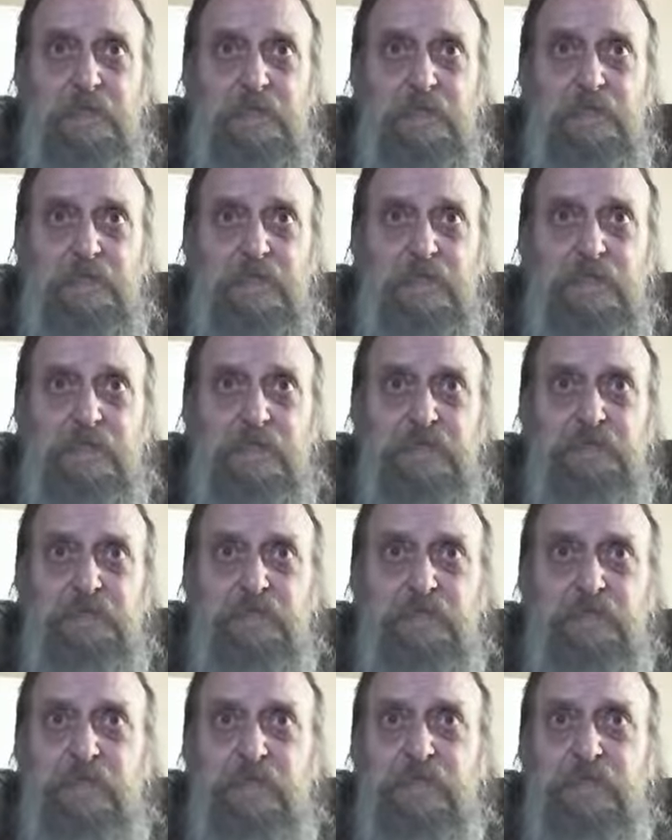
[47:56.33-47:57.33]
with the
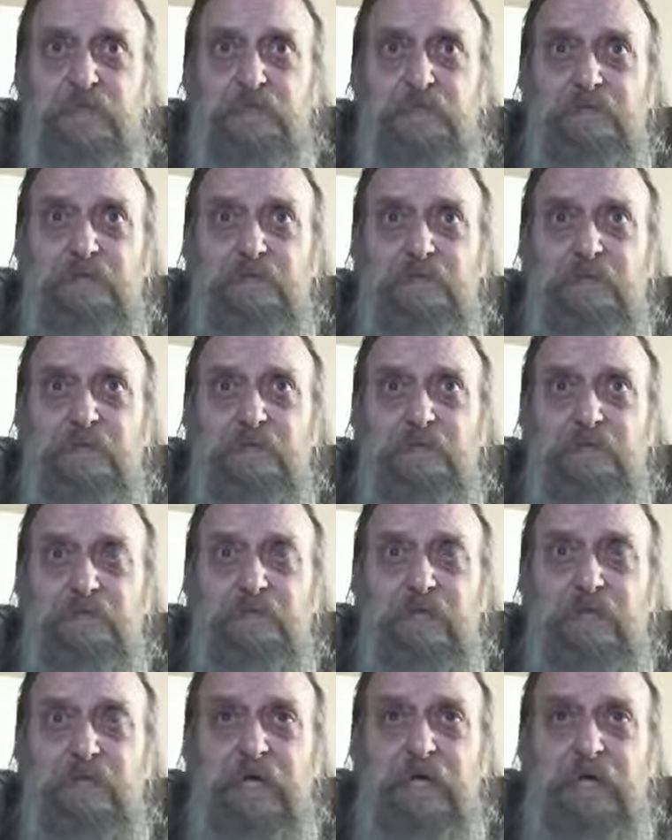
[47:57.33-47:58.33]
first
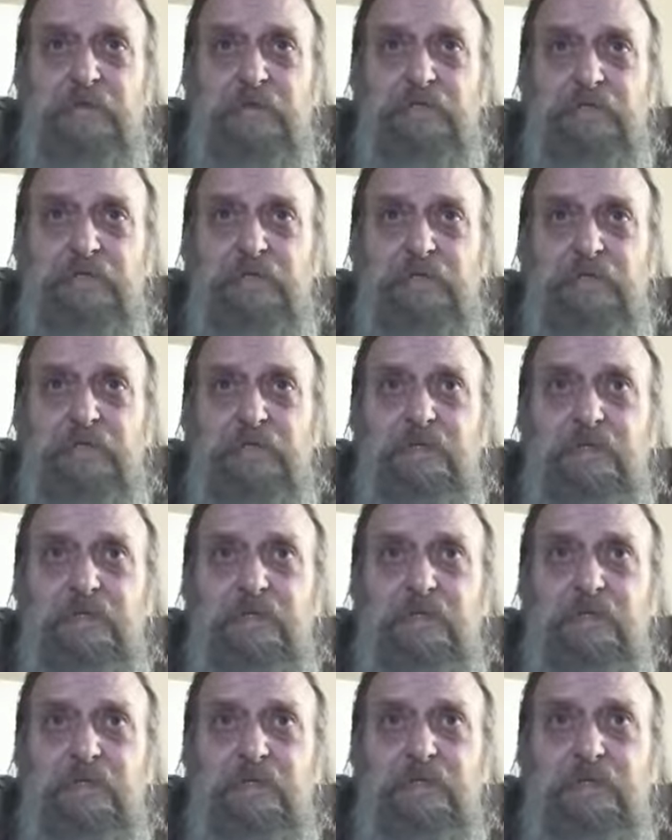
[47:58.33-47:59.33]
resurrection.
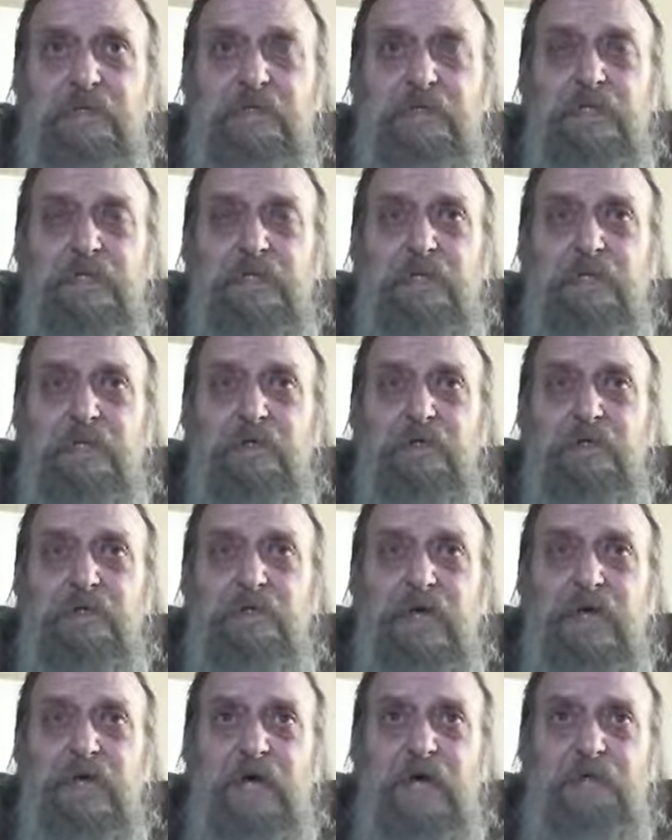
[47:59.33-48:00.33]
See, they
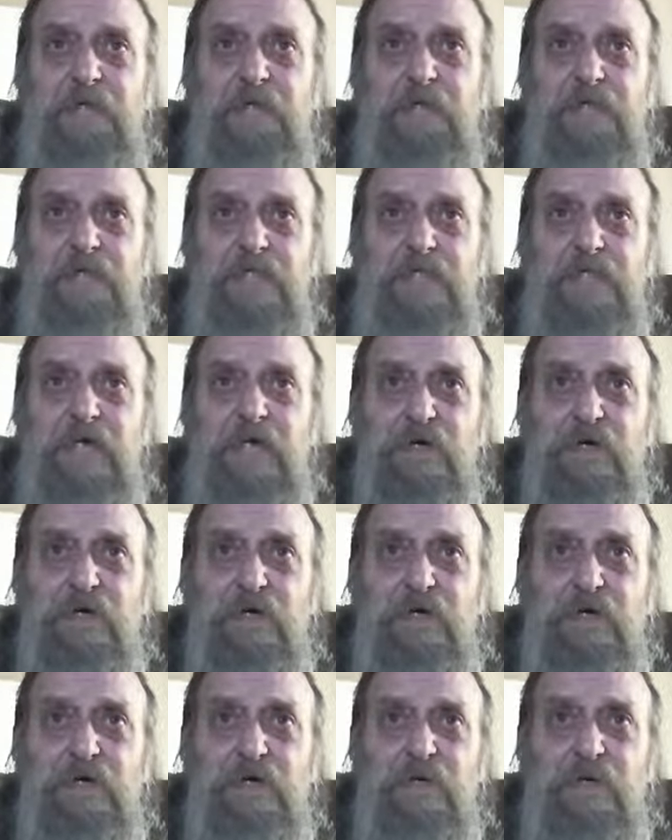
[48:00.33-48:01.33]
won't have to
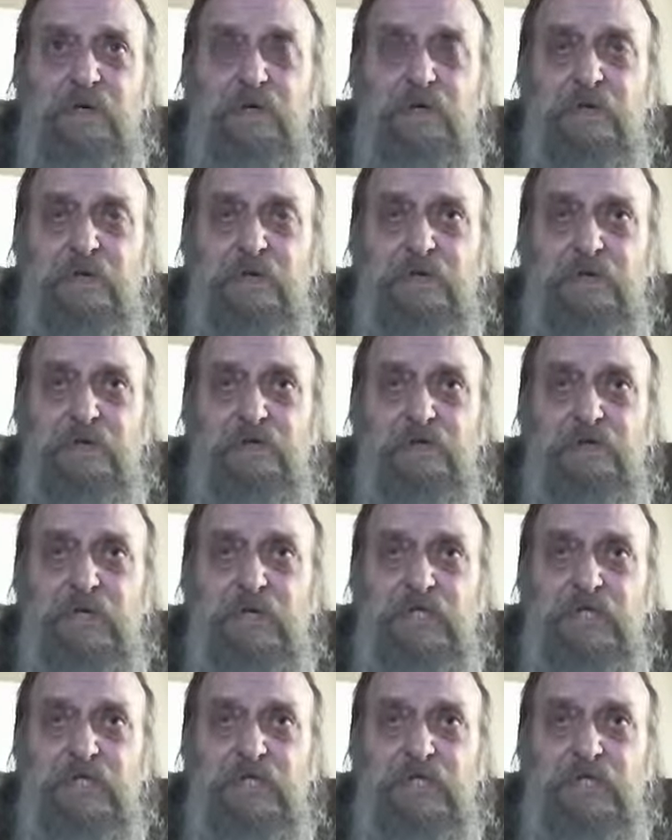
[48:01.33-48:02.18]
go to be